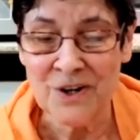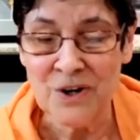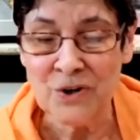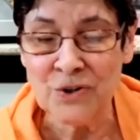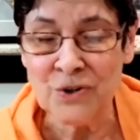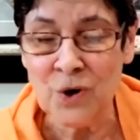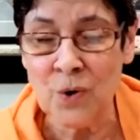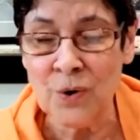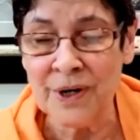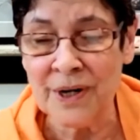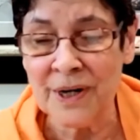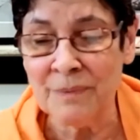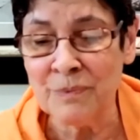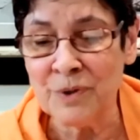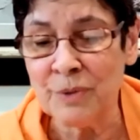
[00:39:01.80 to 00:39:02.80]
showed
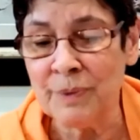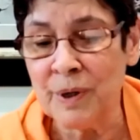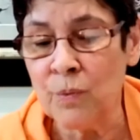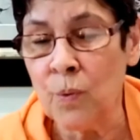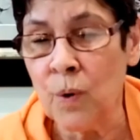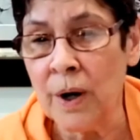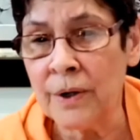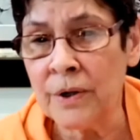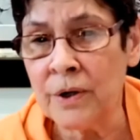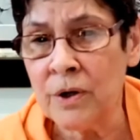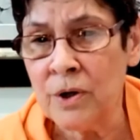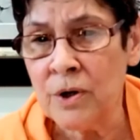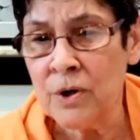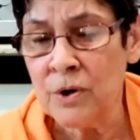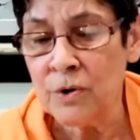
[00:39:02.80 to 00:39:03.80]
him to be one
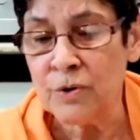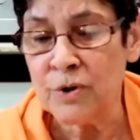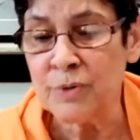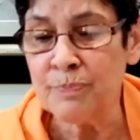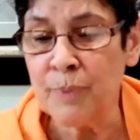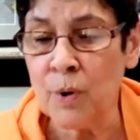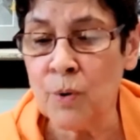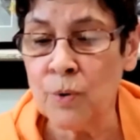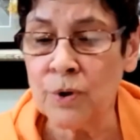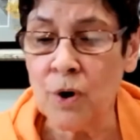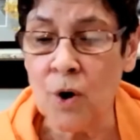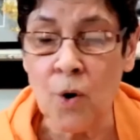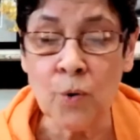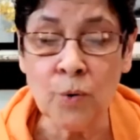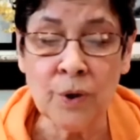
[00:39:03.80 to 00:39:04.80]
who
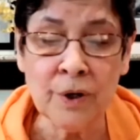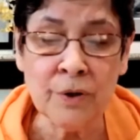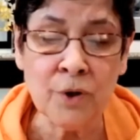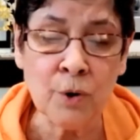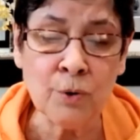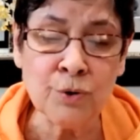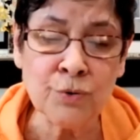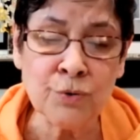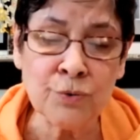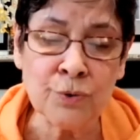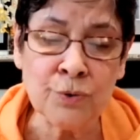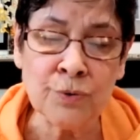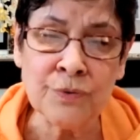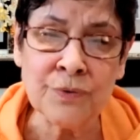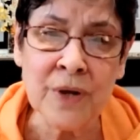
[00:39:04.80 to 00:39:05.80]
spoke only those
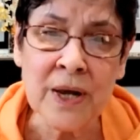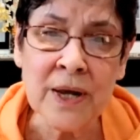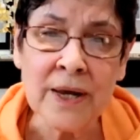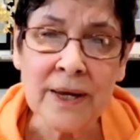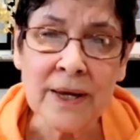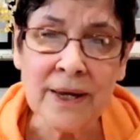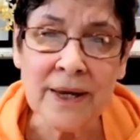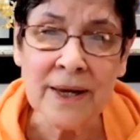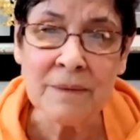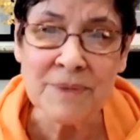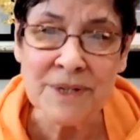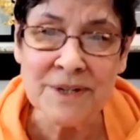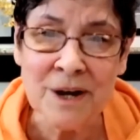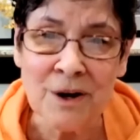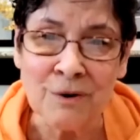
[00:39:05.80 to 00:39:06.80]
truths he
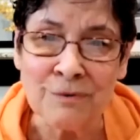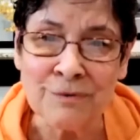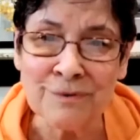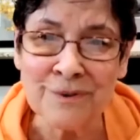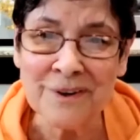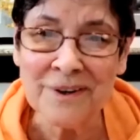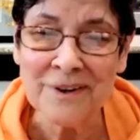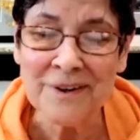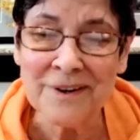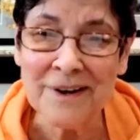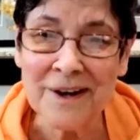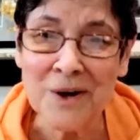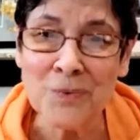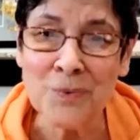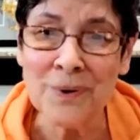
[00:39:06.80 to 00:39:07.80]
himself
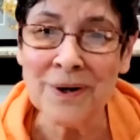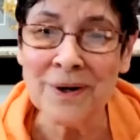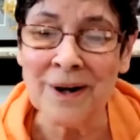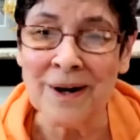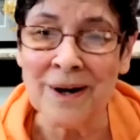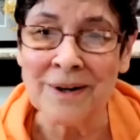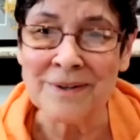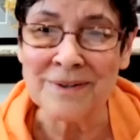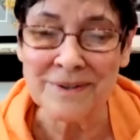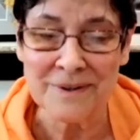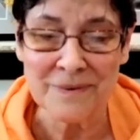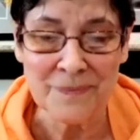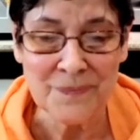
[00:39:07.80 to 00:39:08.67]
had realized.